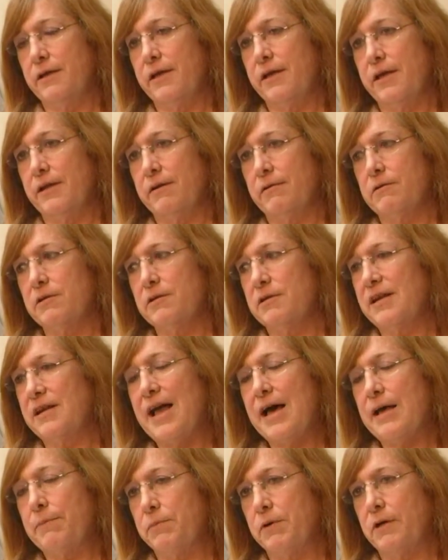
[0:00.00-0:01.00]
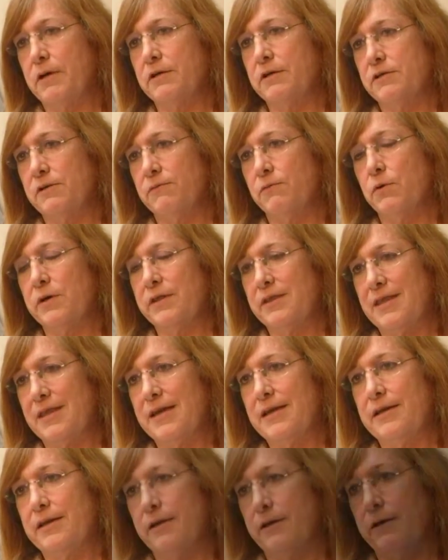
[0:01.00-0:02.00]
and not because of what
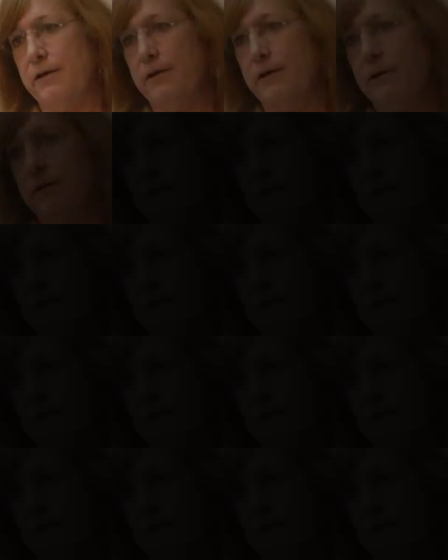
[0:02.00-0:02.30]
they did.